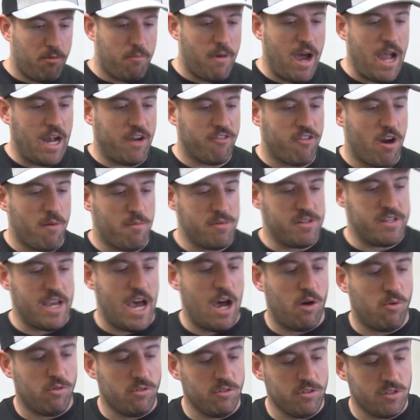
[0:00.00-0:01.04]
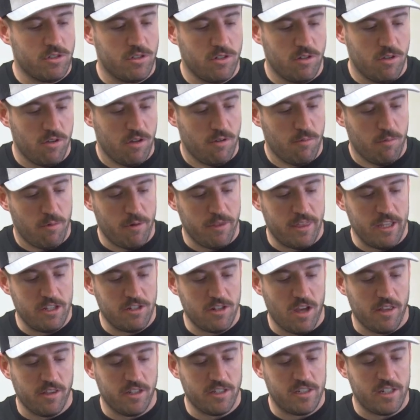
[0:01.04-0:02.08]
microfiber towels. Put these
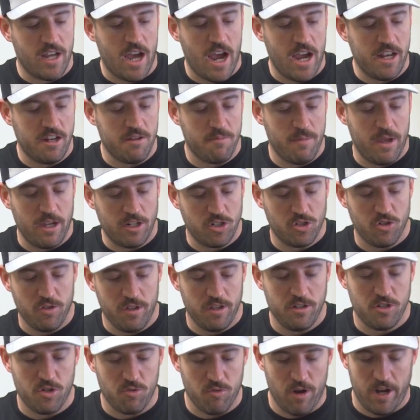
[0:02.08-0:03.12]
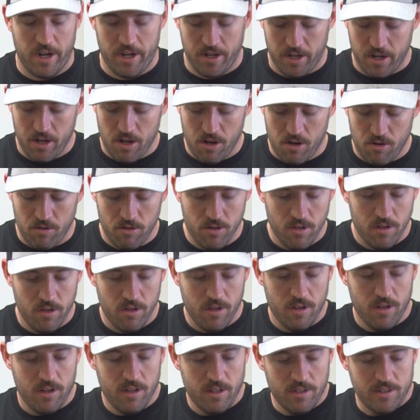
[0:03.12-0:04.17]
on the side to make sure these are ready to go.
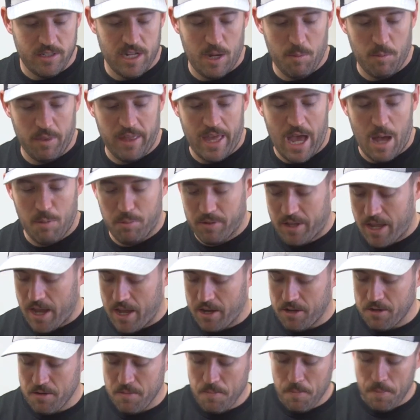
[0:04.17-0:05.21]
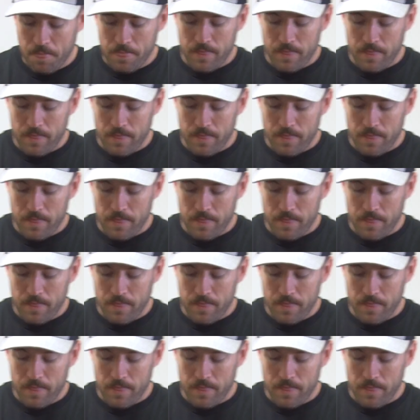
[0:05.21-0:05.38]
Same with the applicator.